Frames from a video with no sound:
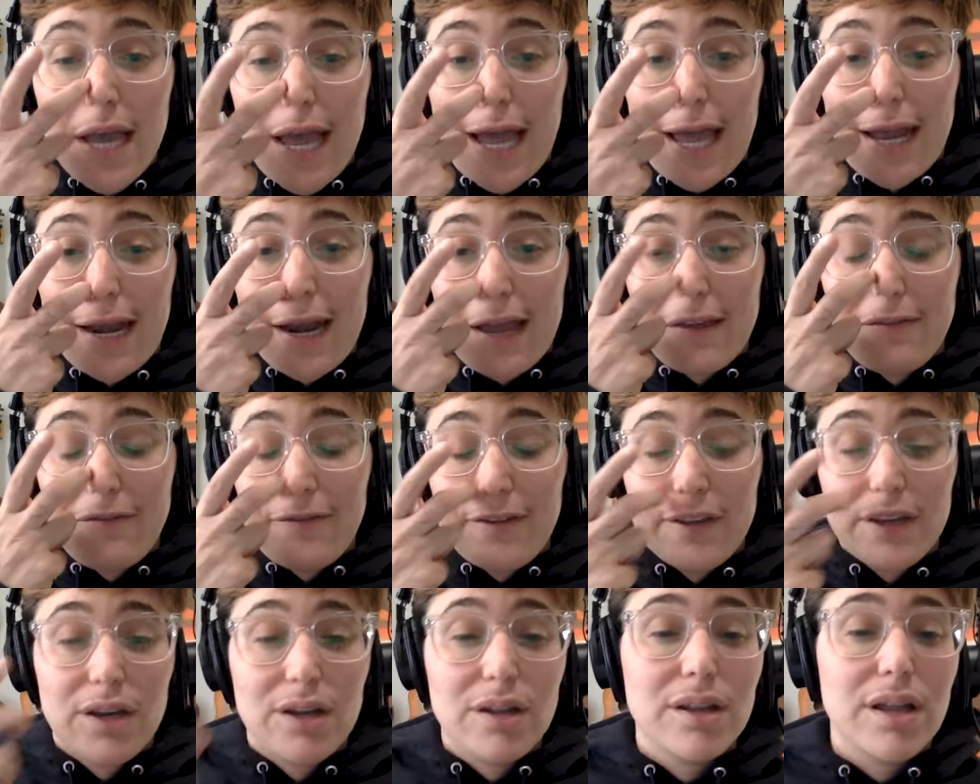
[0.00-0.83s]
and I
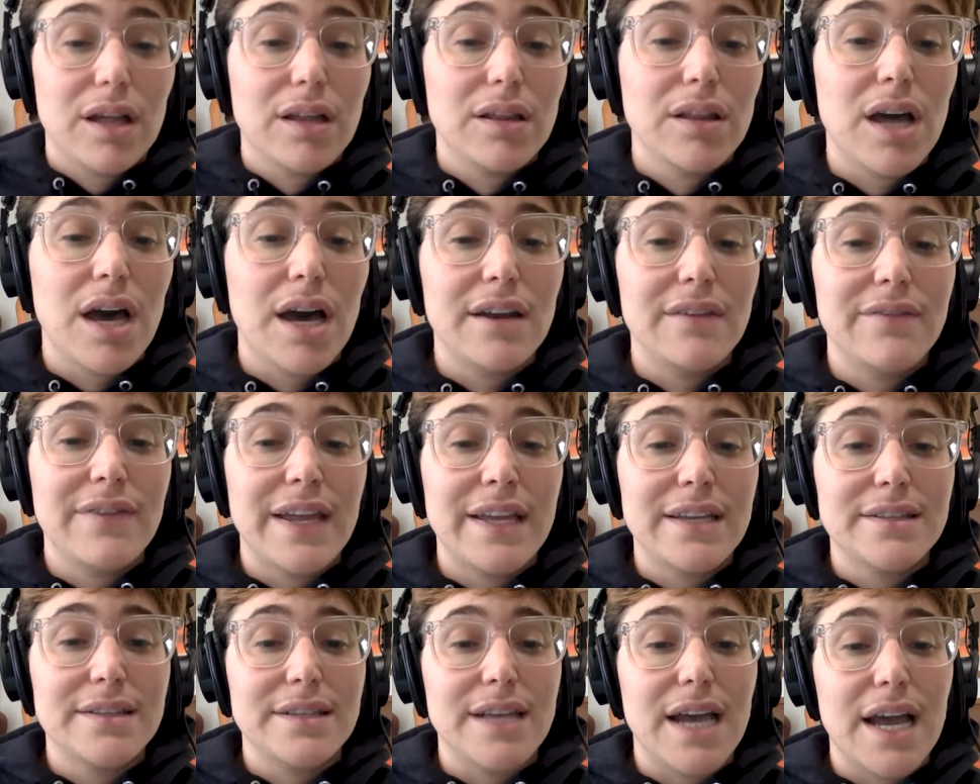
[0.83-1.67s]
feel a lot of
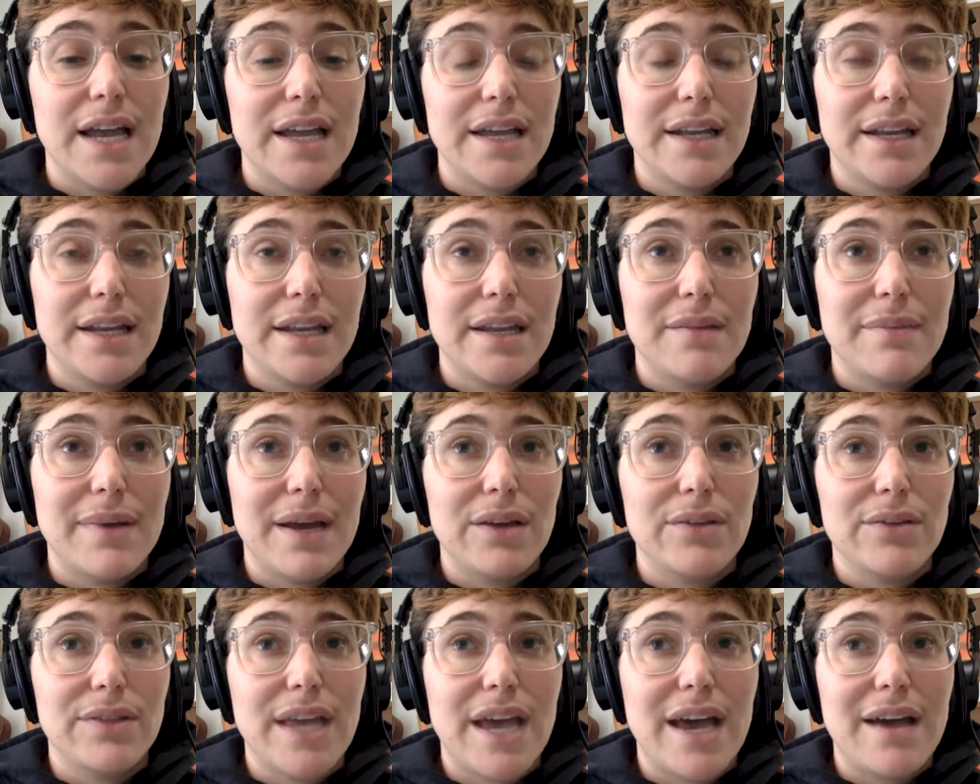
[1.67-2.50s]
anxiety
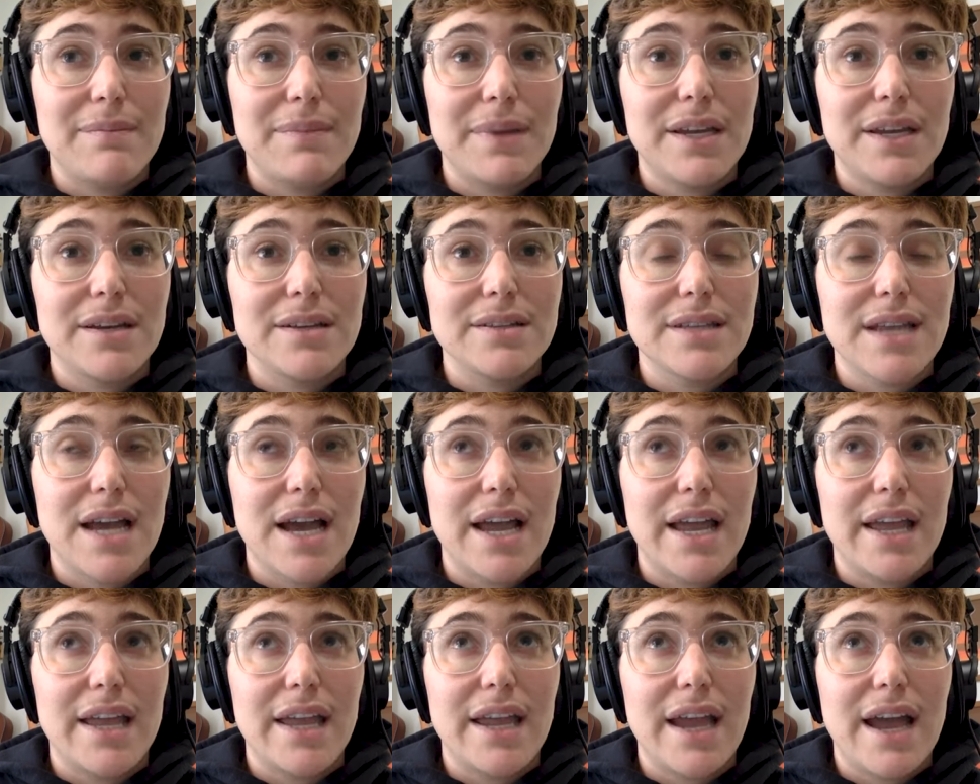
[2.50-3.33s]
about that because
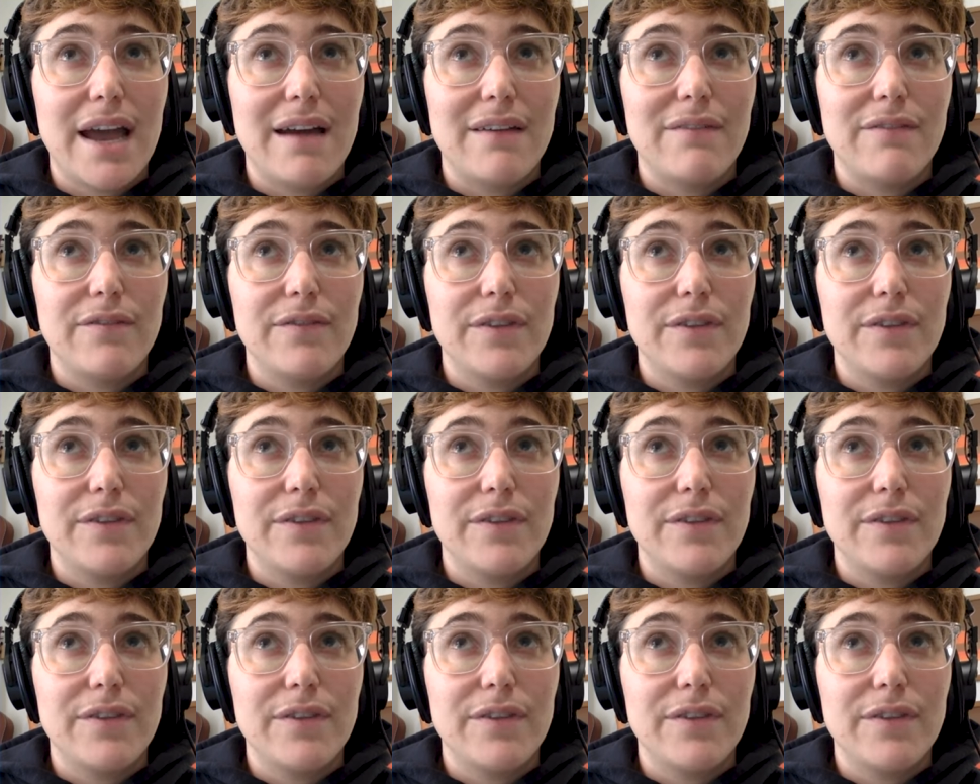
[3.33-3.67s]
I have,